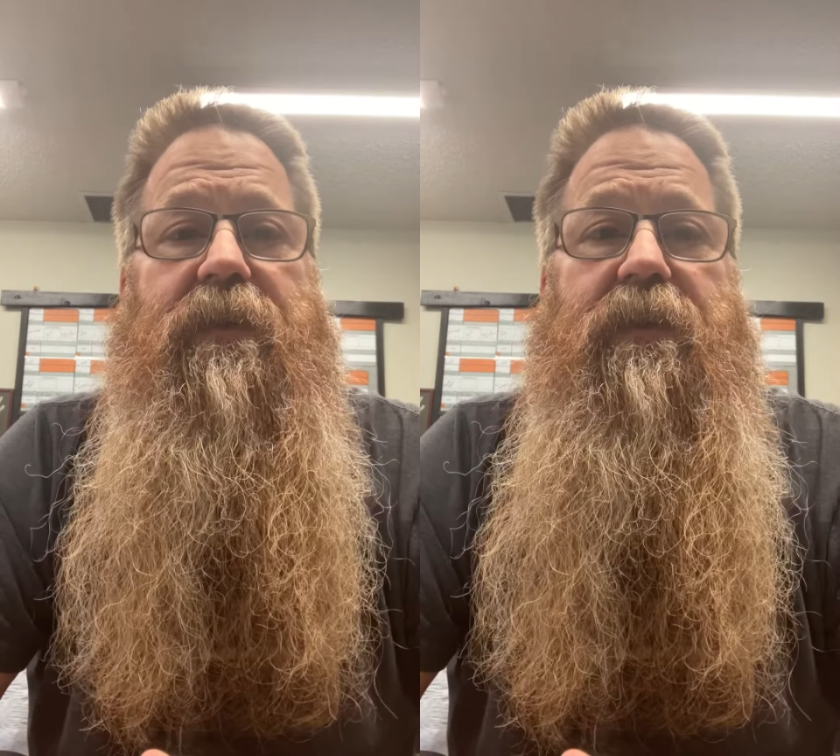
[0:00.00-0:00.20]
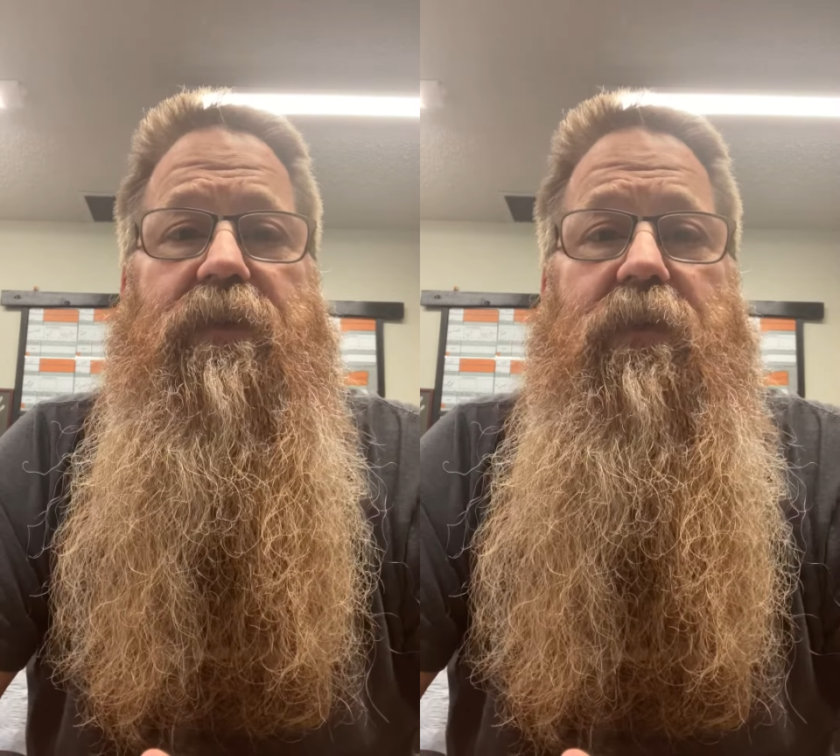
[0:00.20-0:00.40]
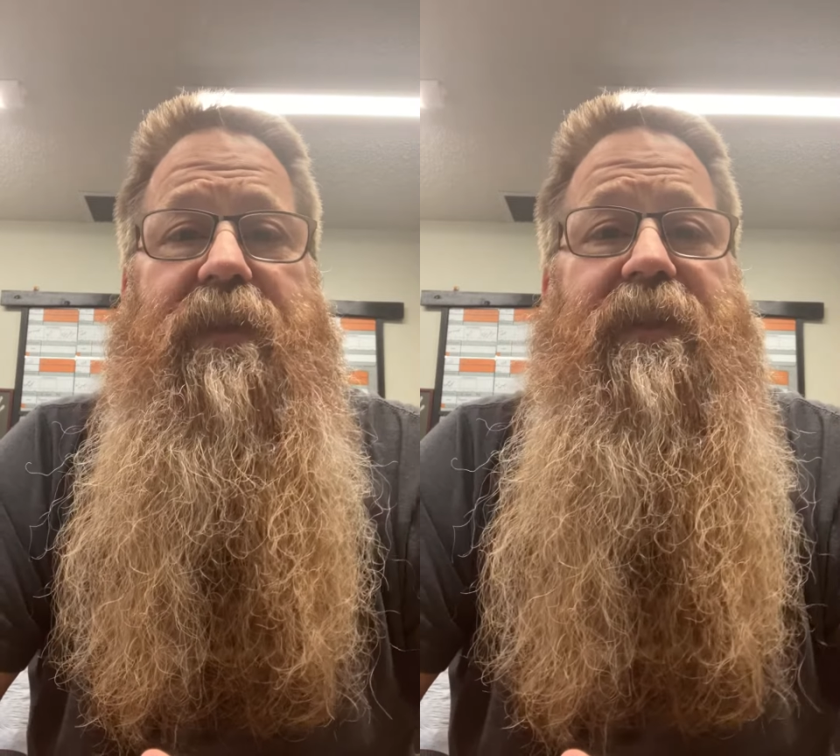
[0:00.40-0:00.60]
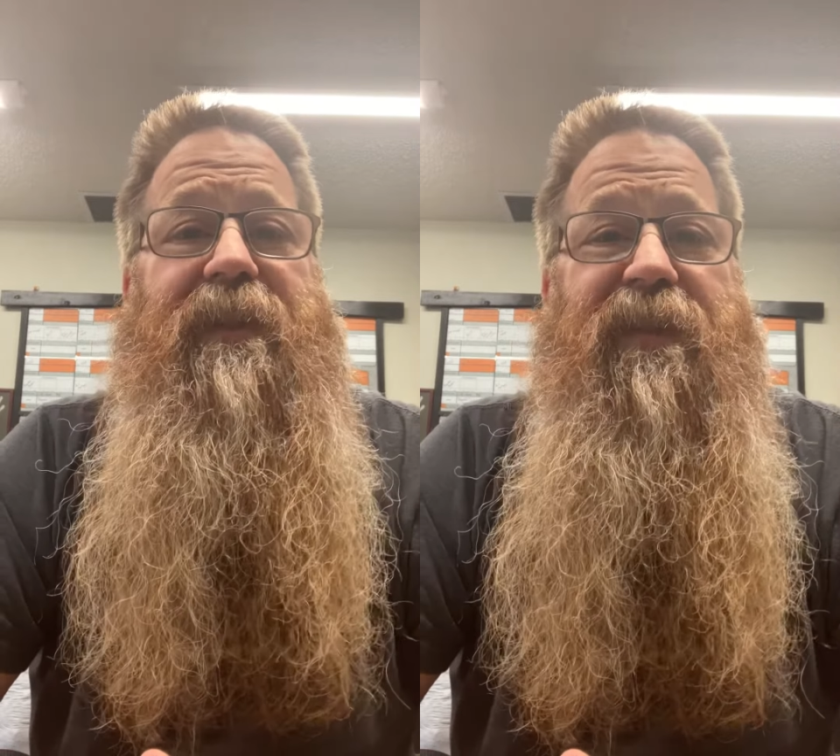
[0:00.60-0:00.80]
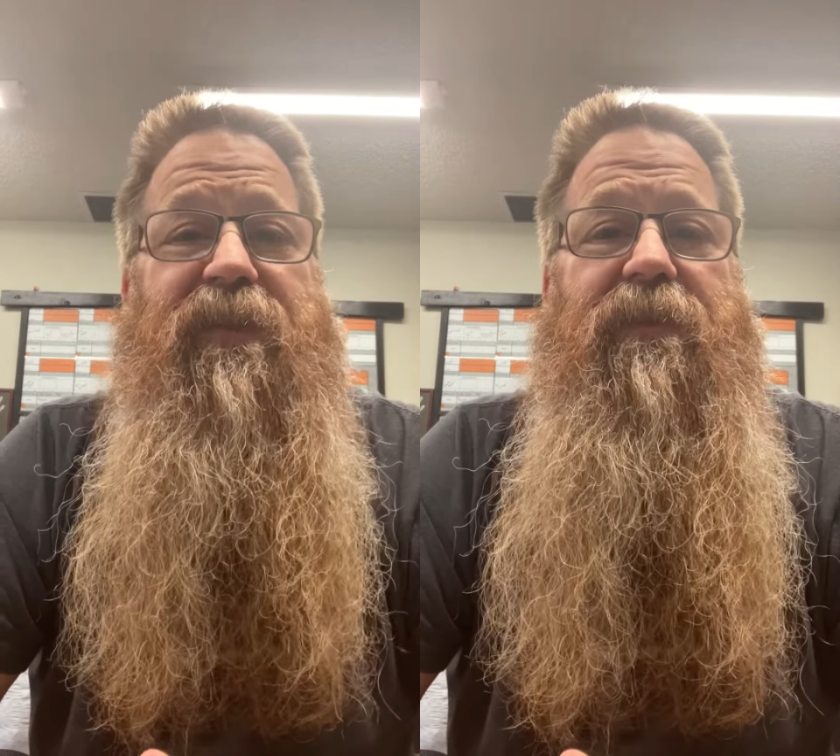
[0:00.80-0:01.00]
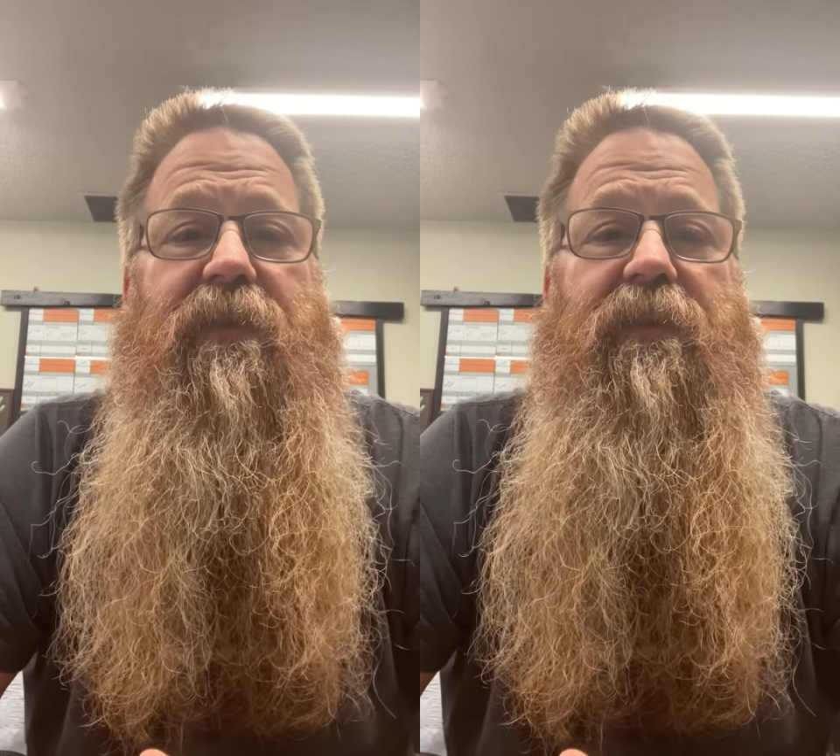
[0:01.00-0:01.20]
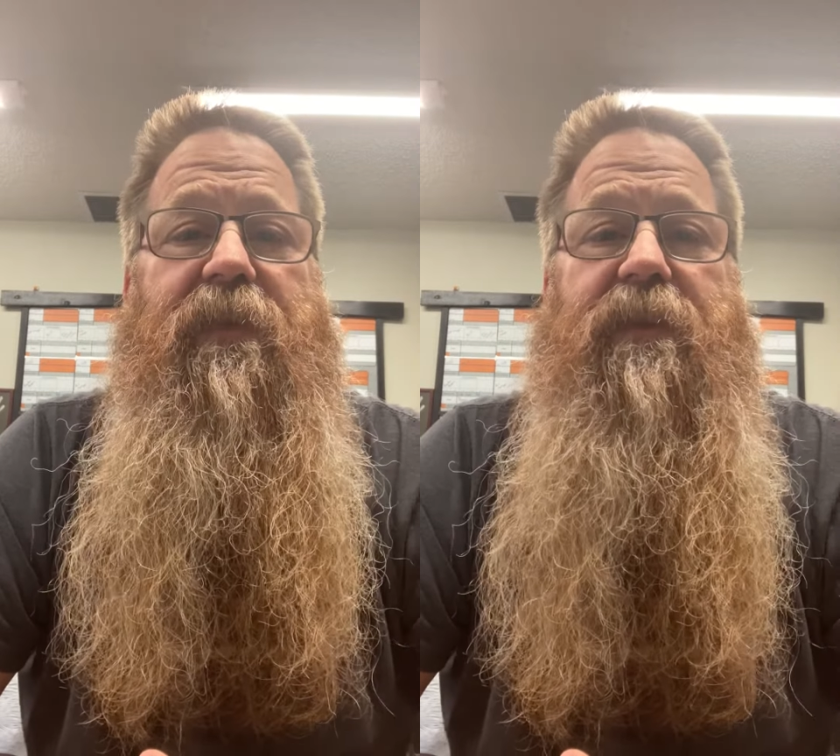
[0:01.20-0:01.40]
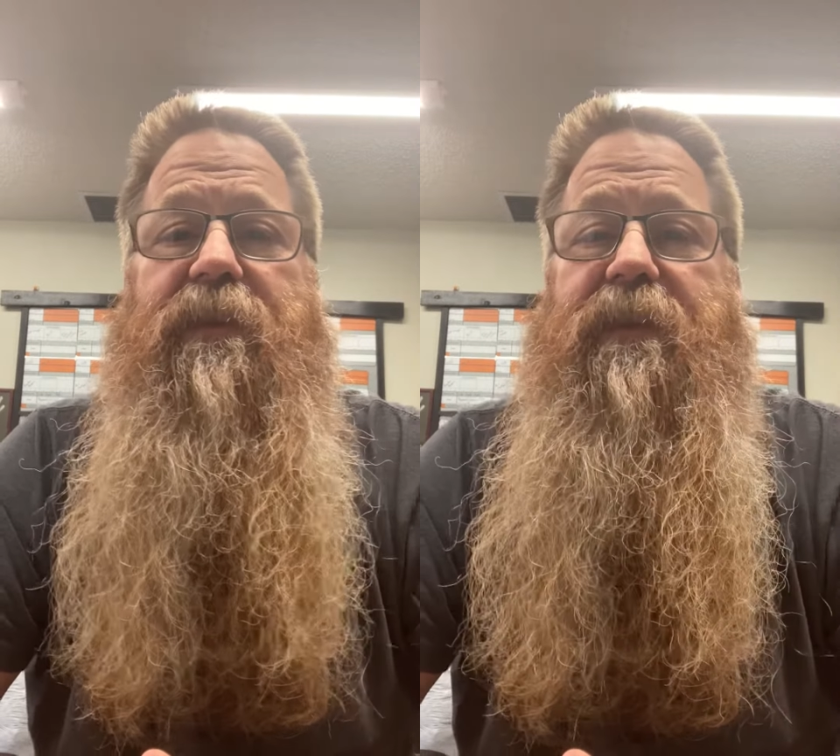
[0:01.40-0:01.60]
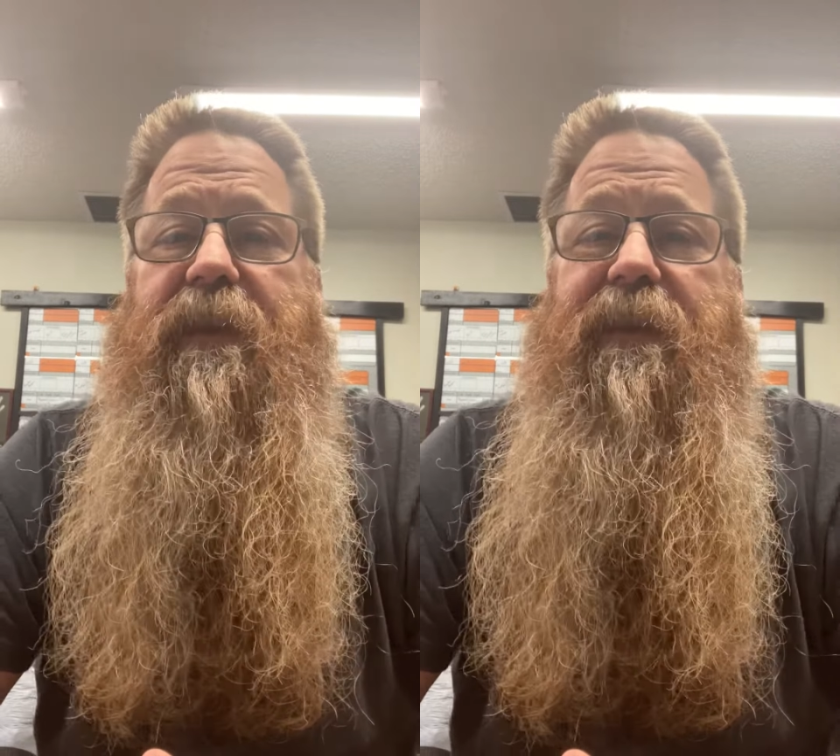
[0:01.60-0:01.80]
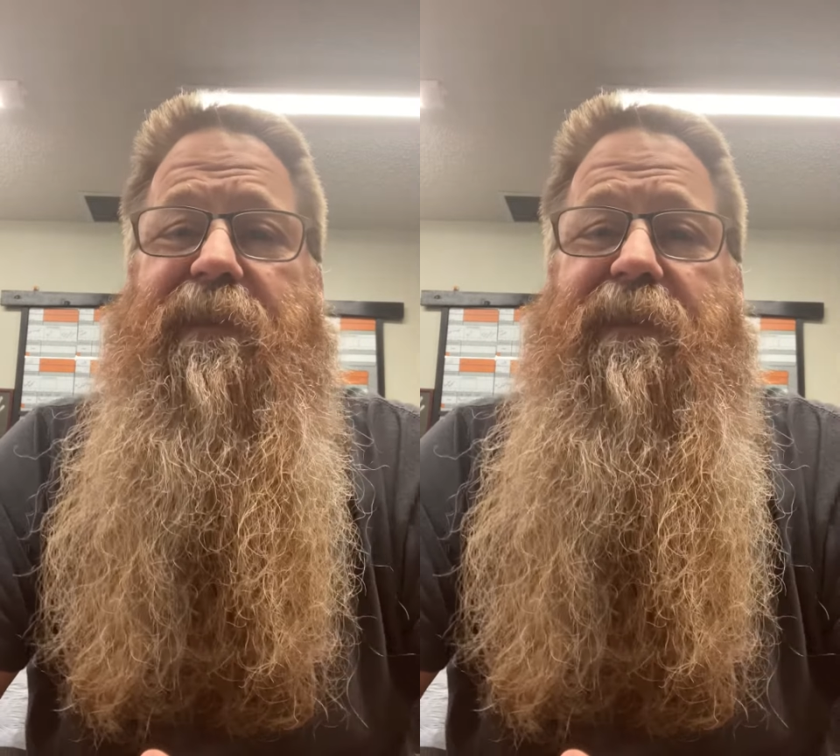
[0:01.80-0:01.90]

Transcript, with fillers: years, we still struggle to understand